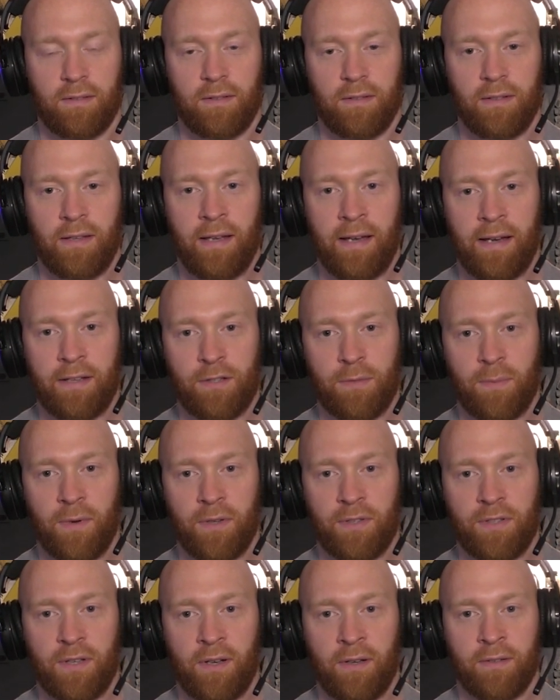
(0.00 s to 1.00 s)
Yeah,
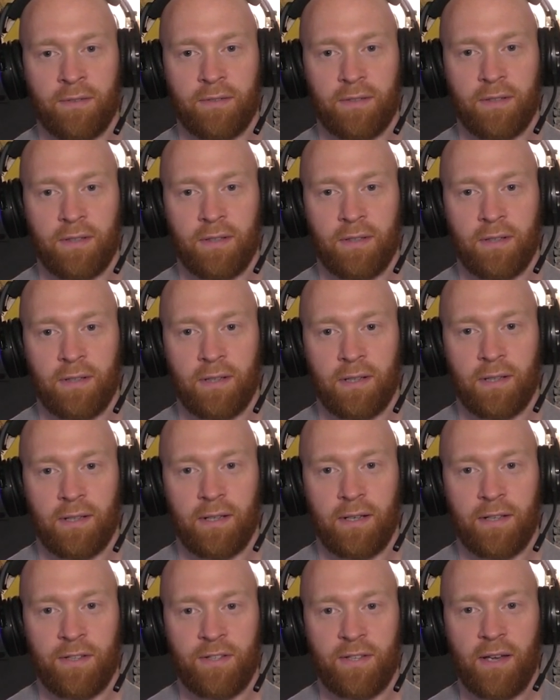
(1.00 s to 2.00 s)
spot on.
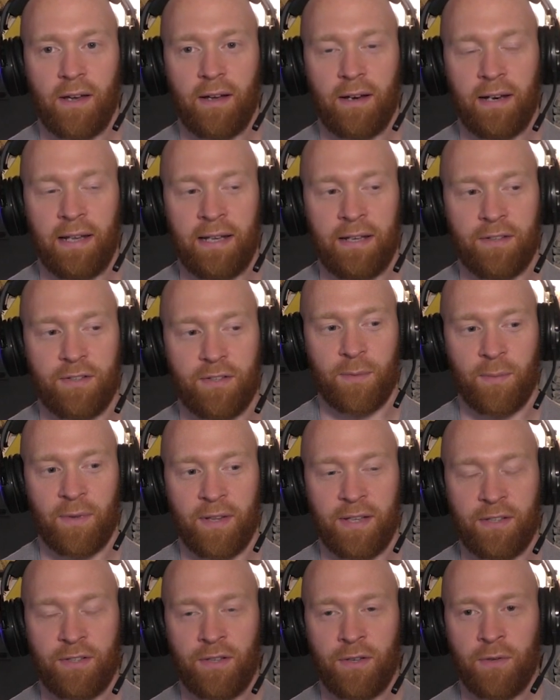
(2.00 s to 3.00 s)
And certainly in of
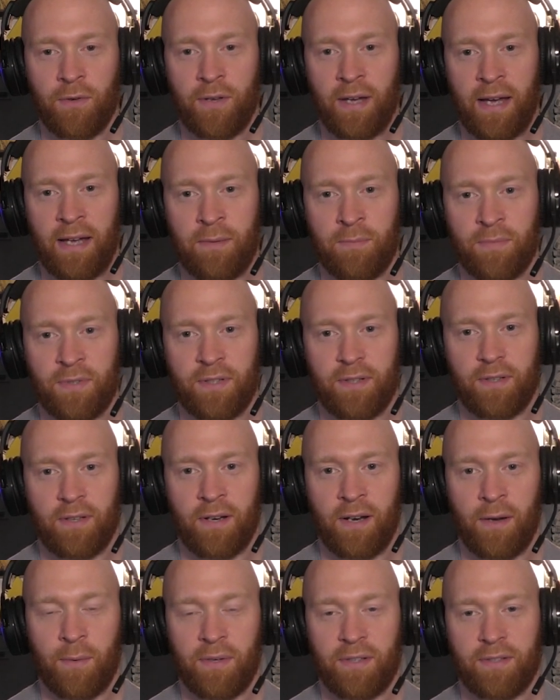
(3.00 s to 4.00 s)
these new games,
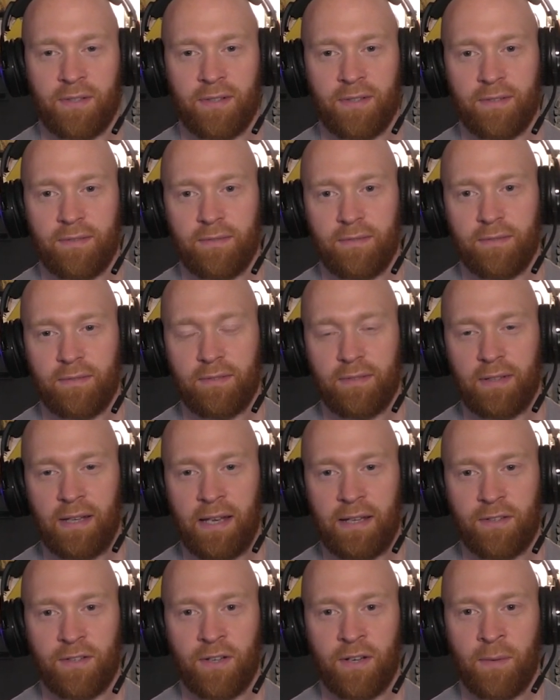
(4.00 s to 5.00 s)
it's
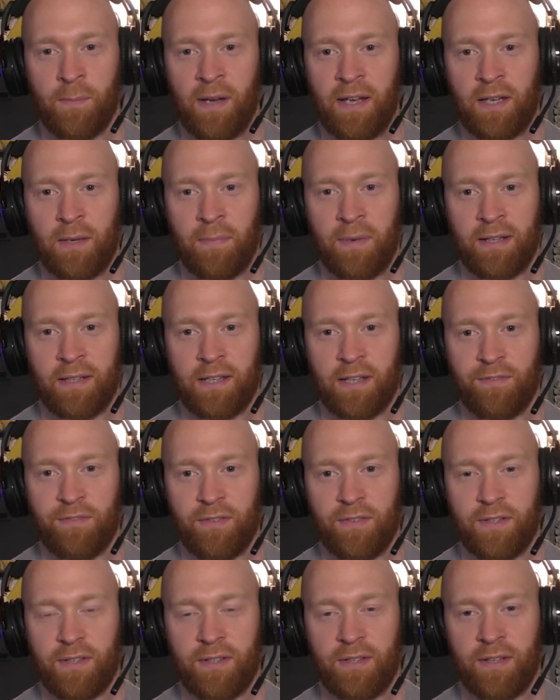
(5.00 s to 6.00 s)
going to make a big
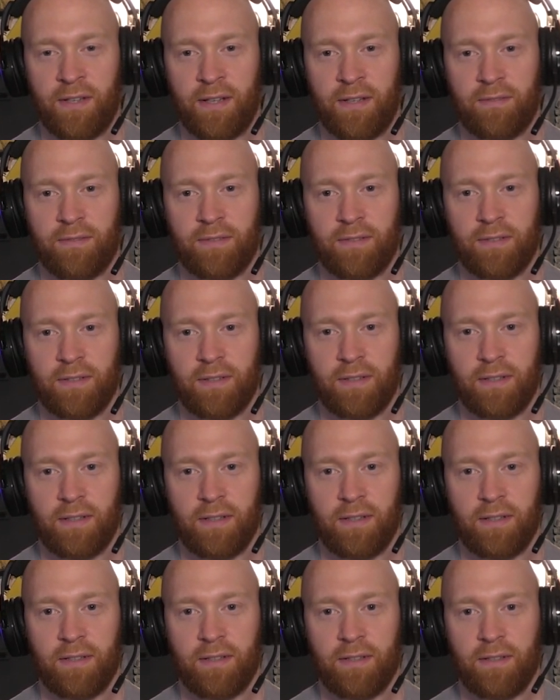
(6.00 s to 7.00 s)
difference, isn't it?
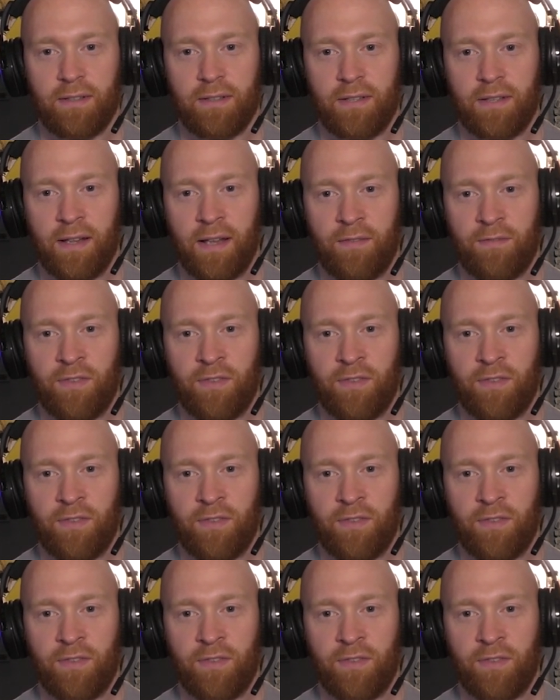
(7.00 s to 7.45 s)
To that.